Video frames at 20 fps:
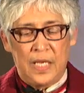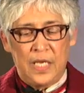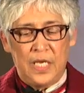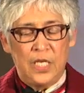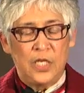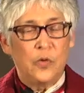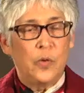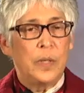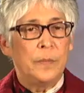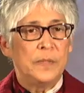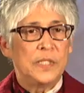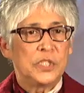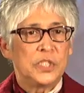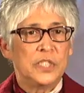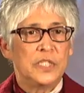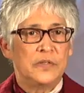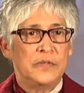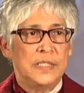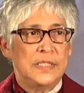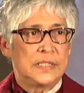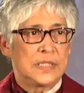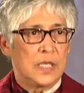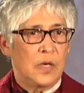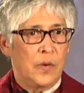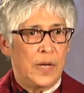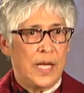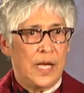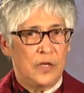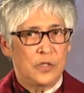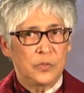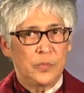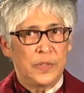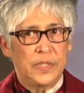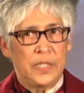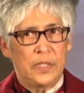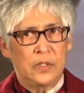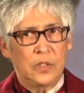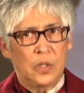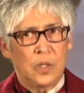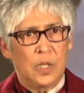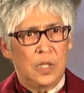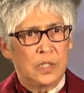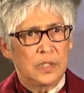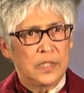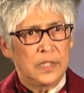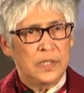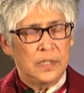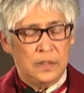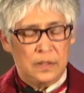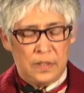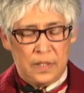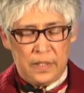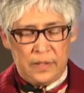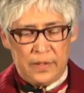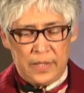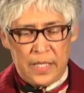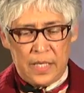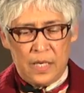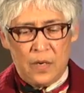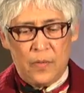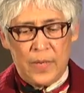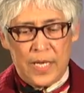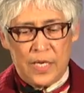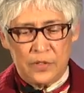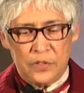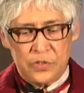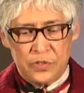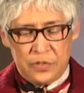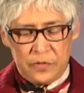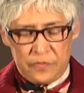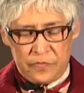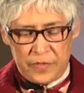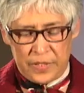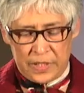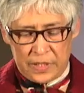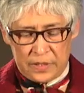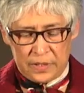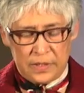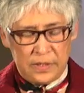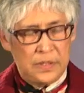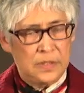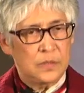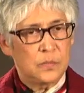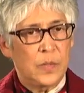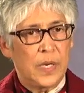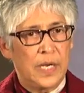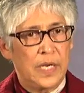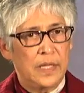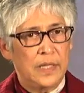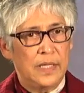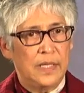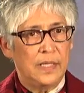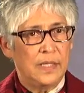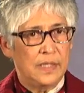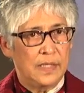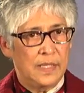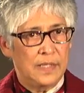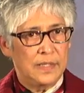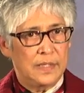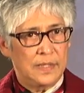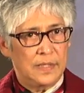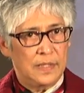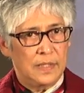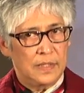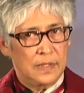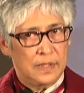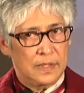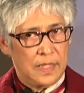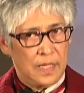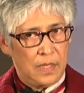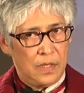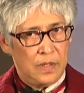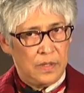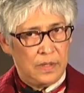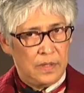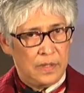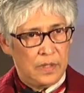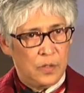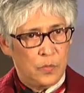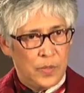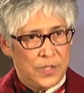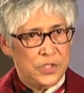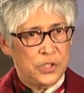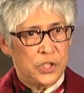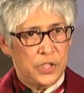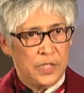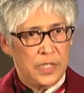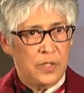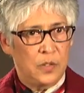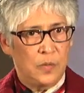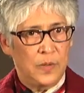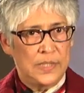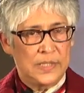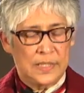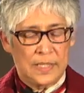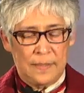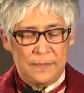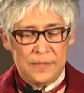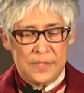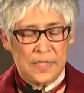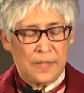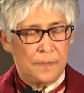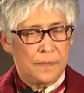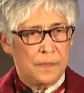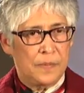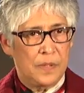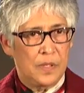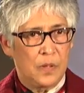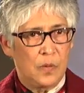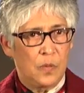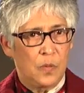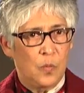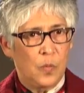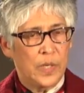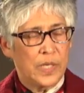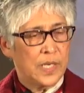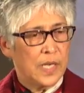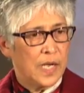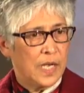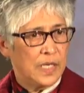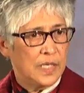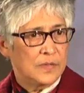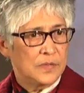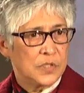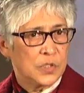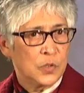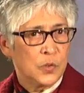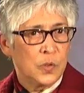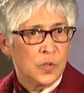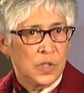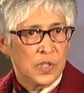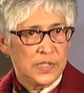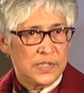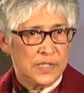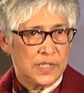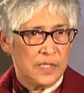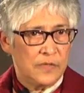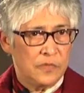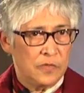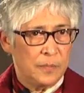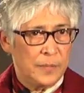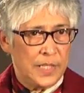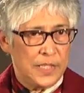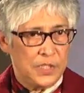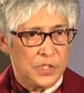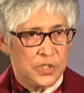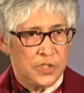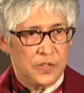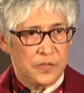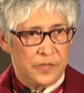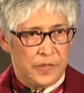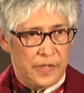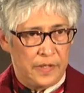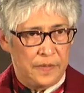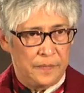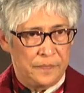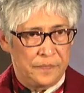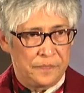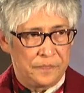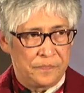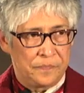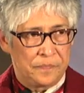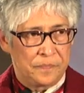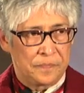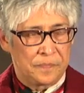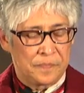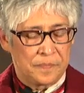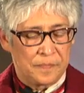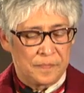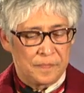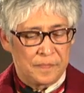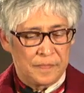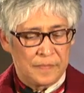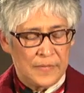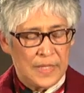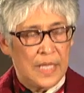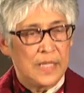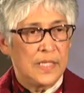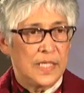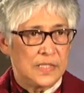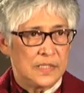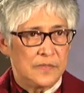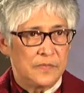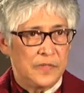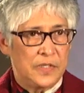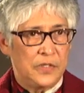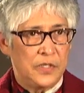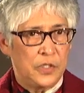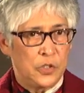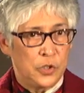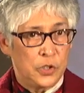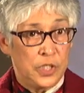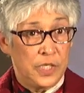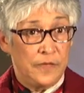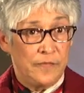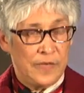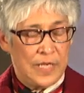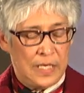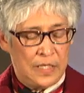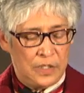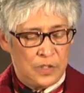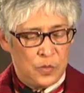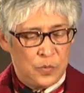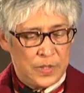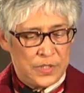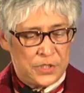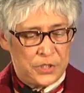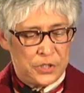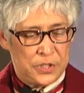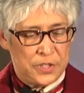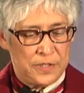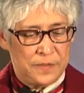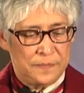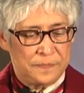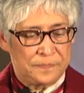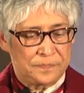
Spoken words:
When missionaries go out, when they're called and they go out to the field, this is one thing that the question that always comes up. What kind of school is there for my children? And that's a very good and valid question.